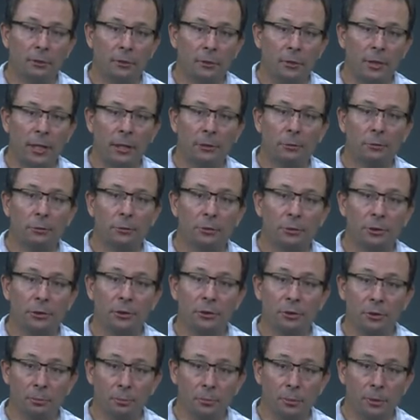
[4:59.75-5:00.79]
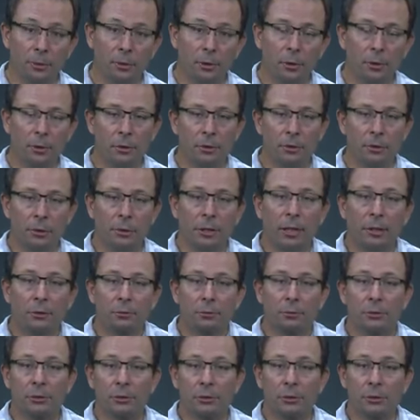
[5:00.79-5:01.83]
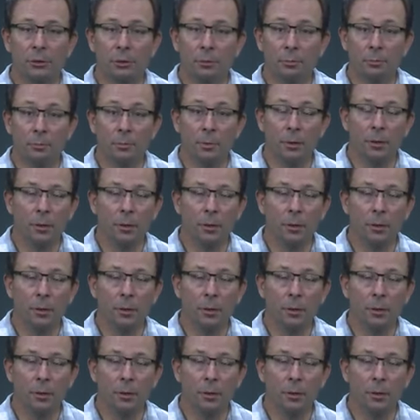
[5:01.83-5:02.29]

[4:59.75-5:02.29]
the natural system. So a natural system